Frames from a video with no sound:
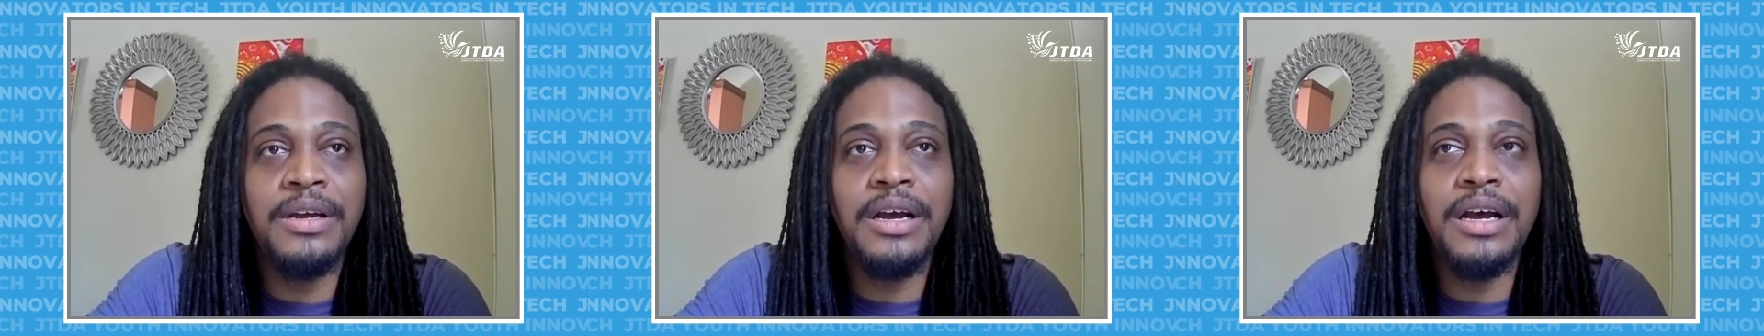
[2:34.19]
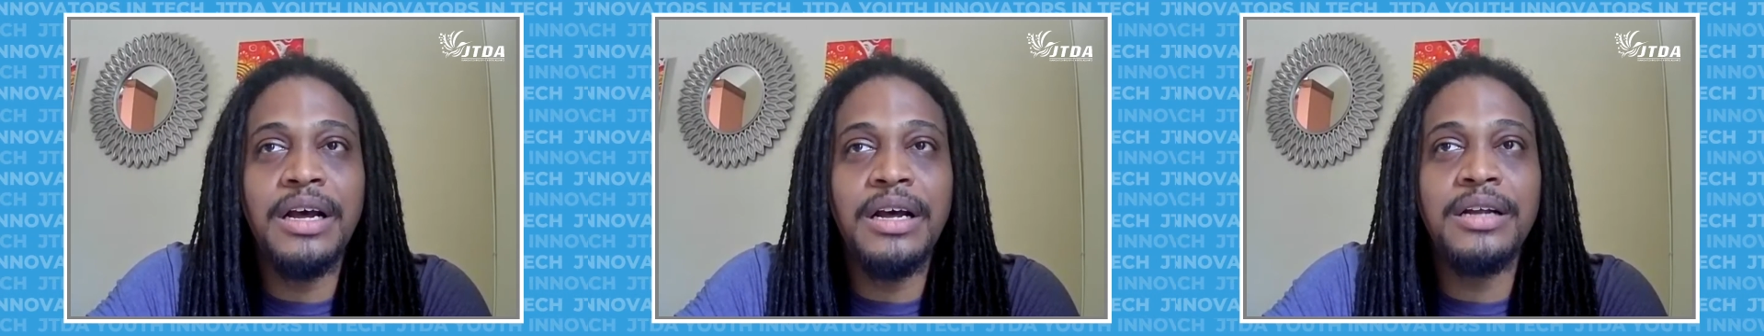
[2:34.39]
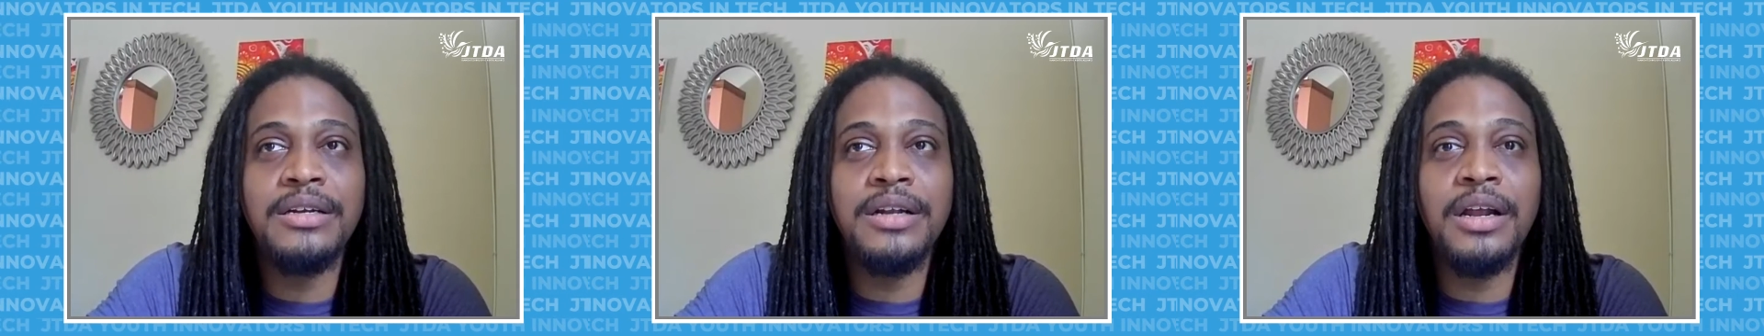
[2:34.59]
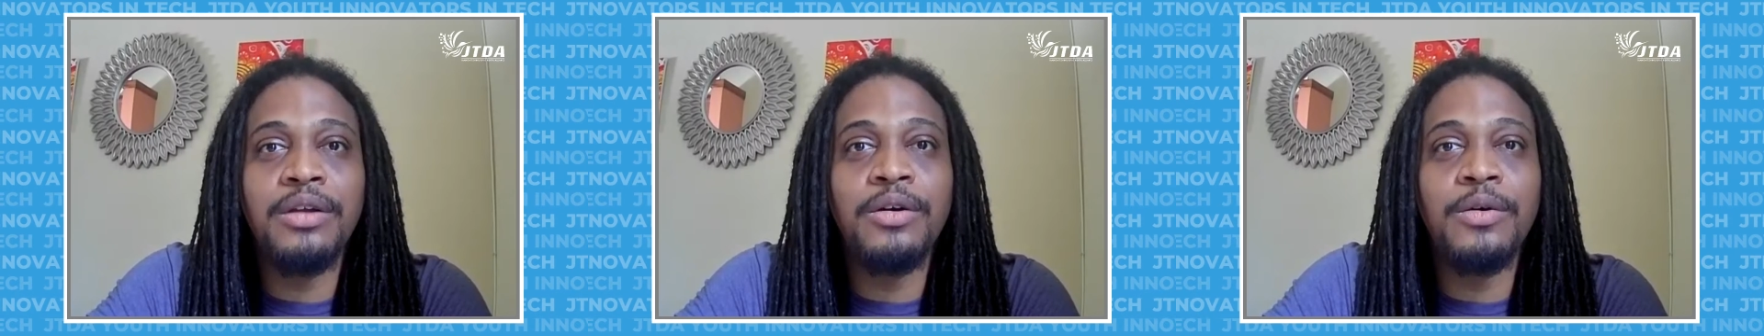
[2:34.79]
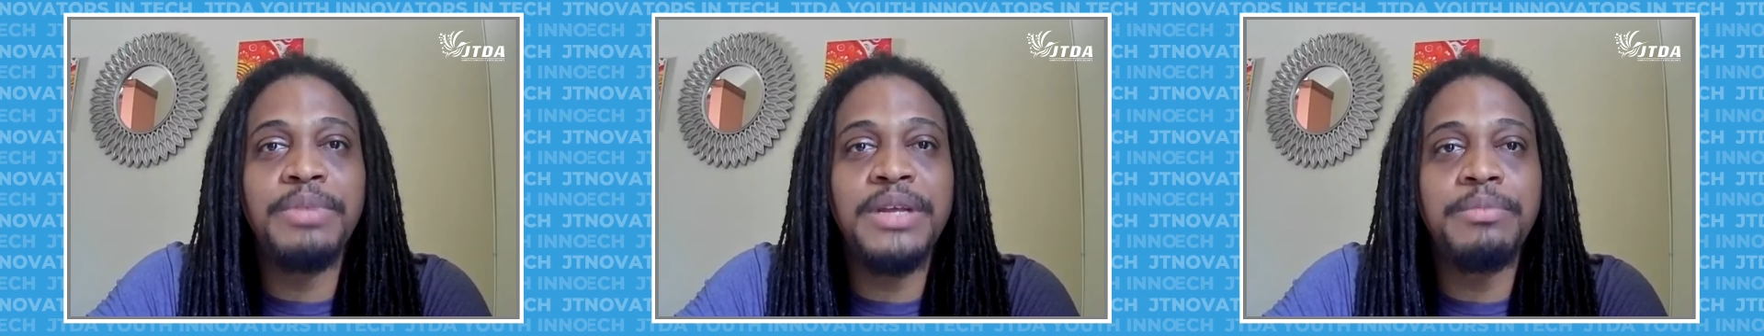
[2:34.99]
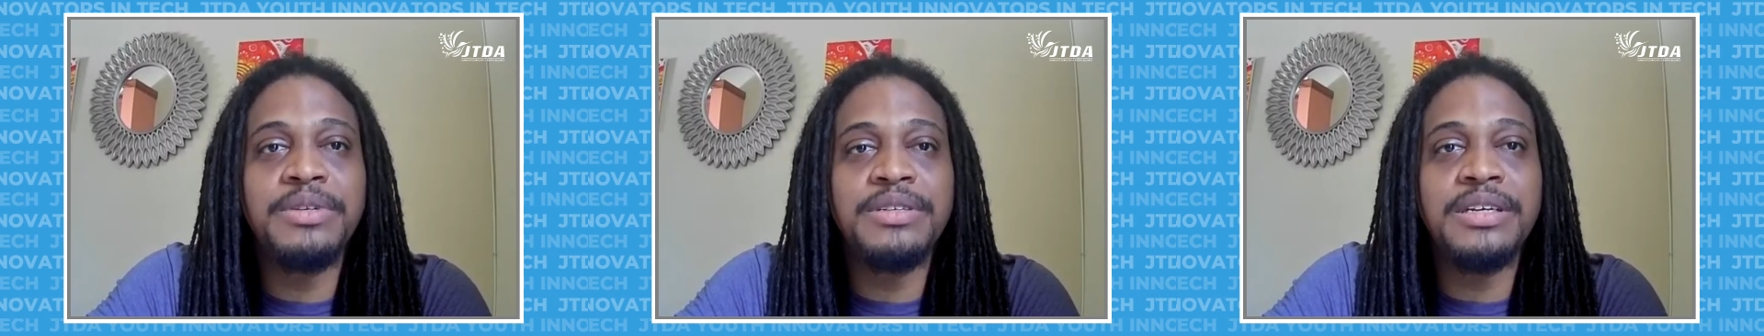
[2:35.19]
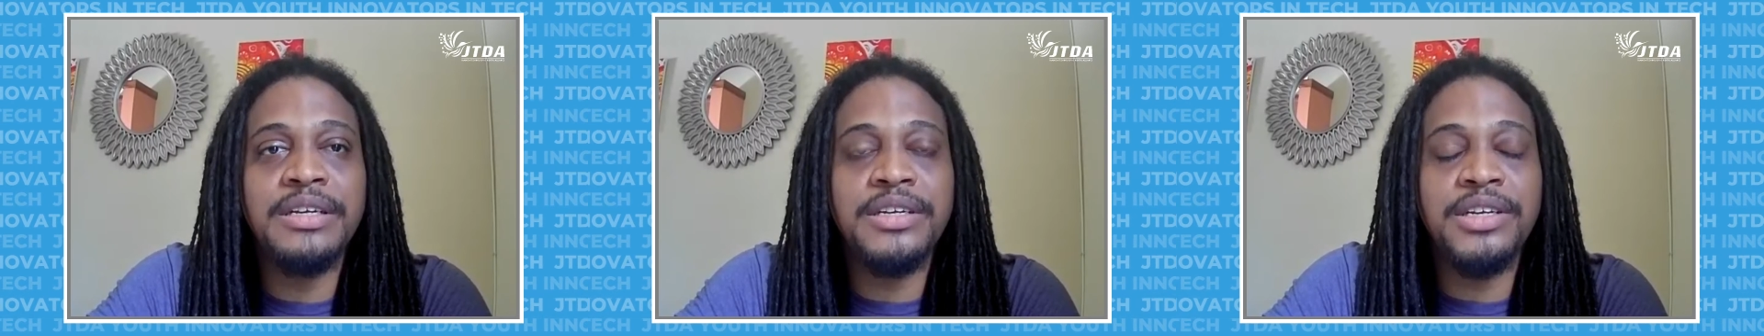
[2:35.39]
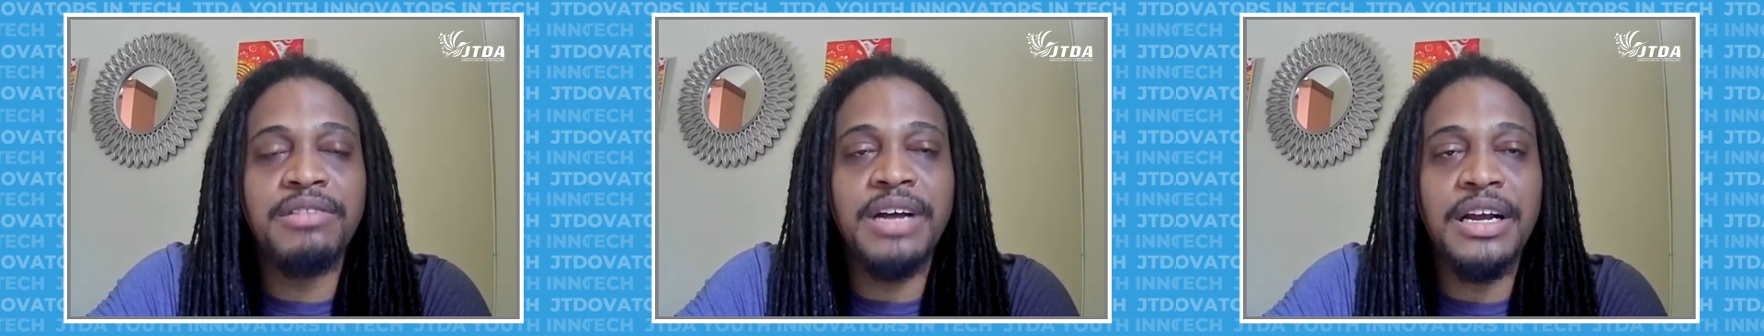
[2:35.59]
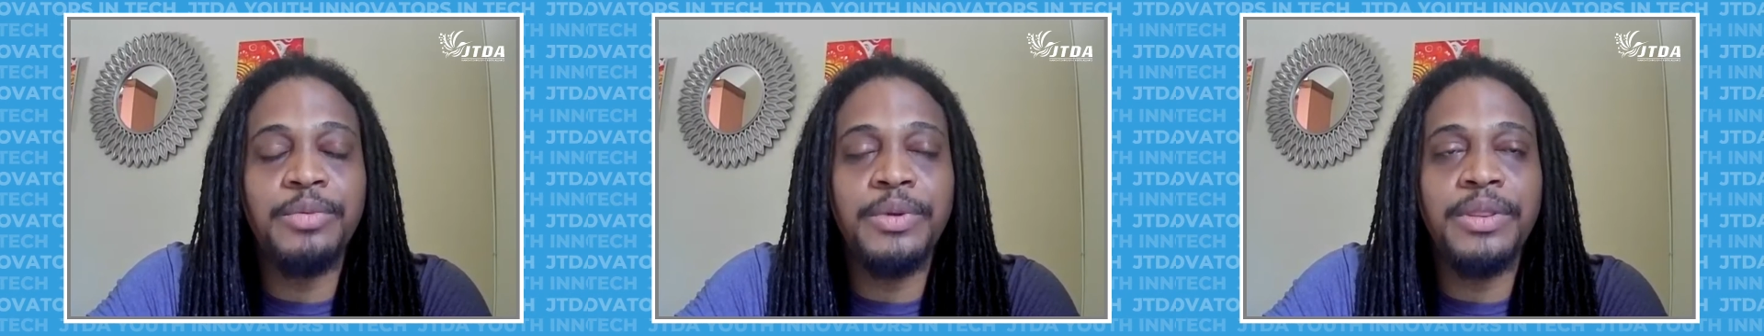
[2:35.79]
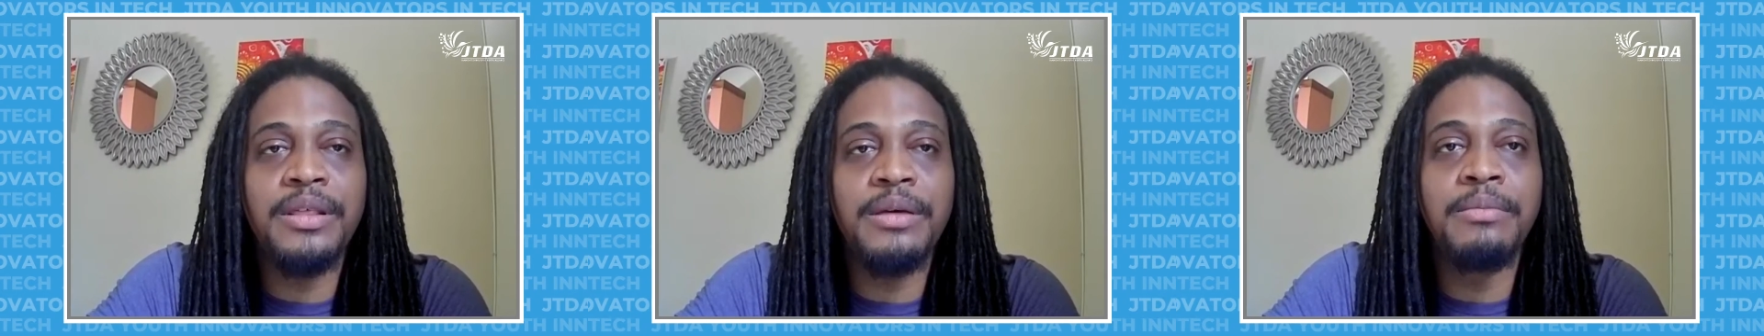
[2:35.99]
and allow people to interact
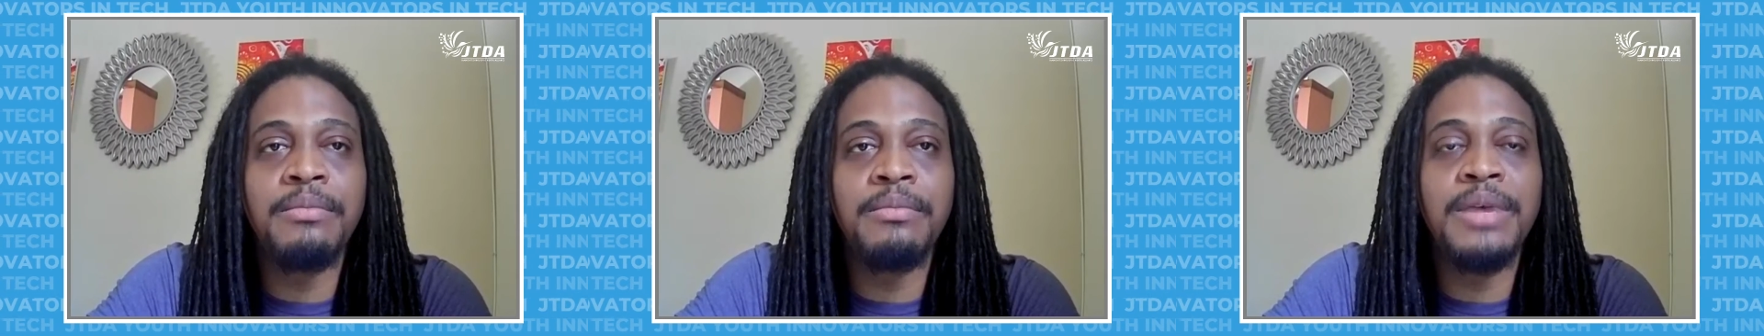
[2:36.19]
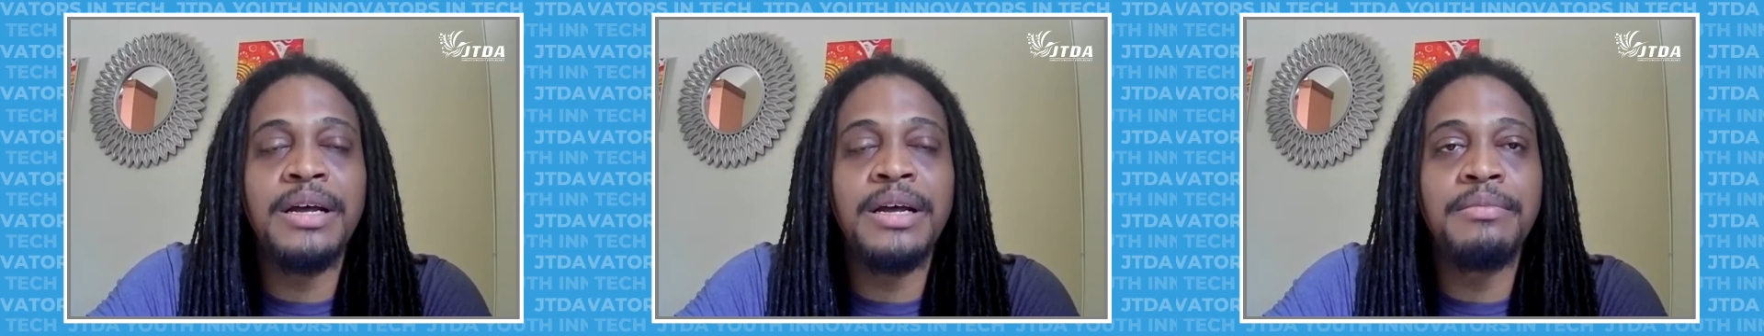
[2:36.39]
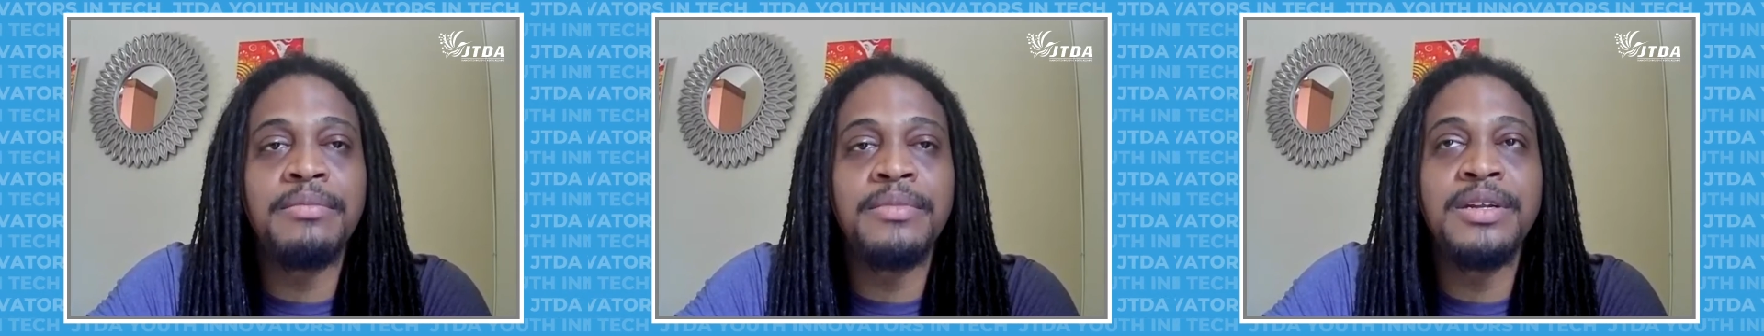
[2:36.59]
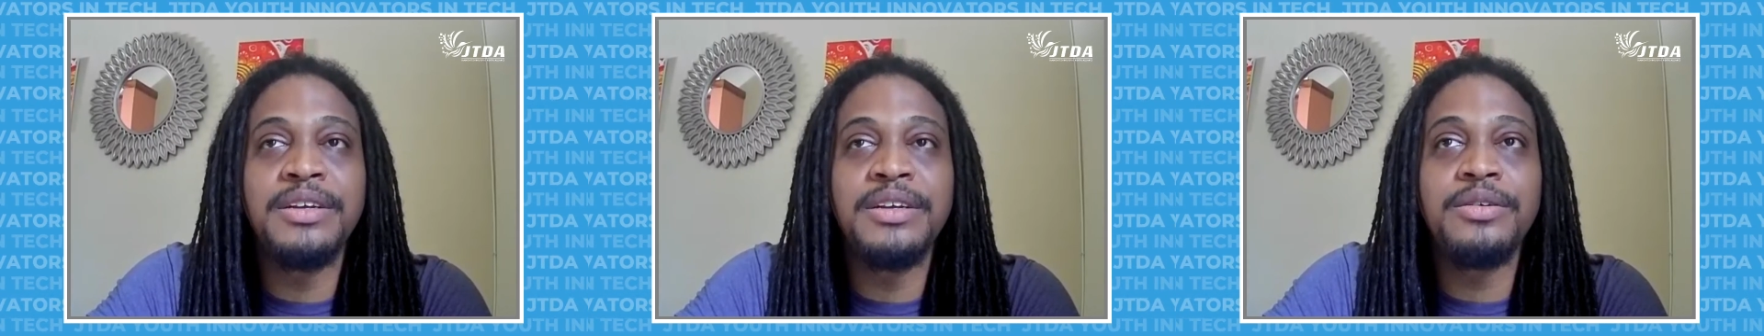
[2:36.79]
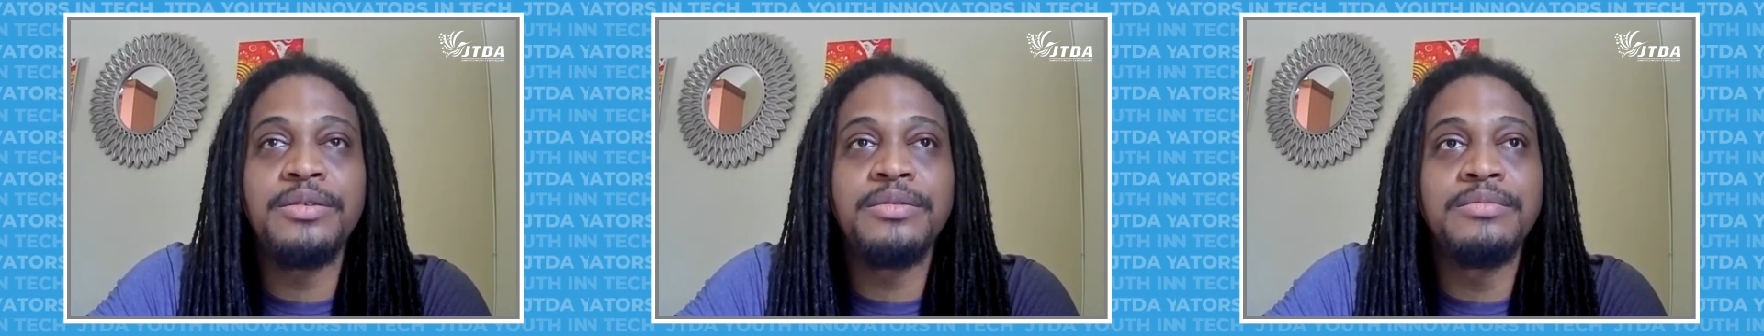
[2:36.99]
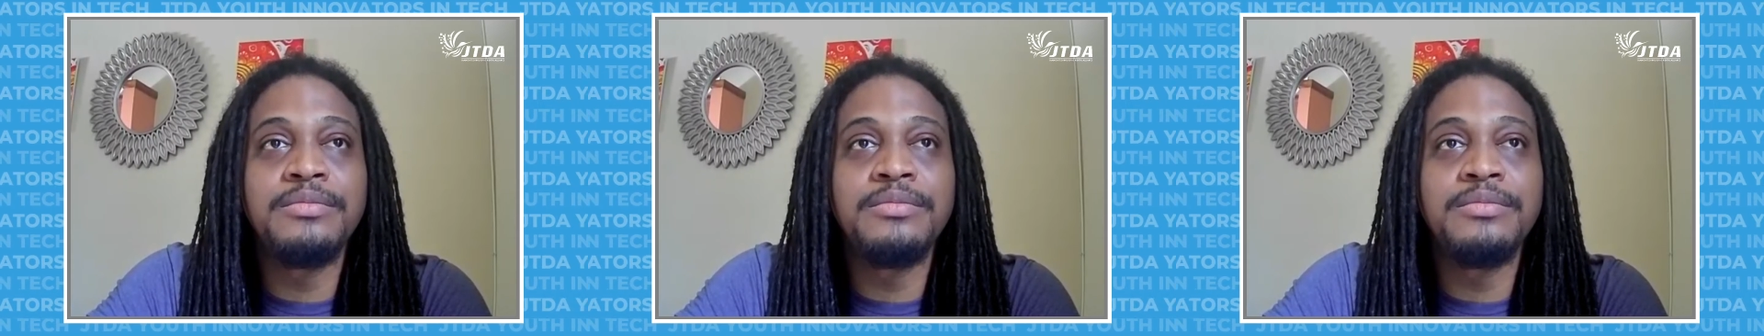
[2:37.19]
with them and, you know,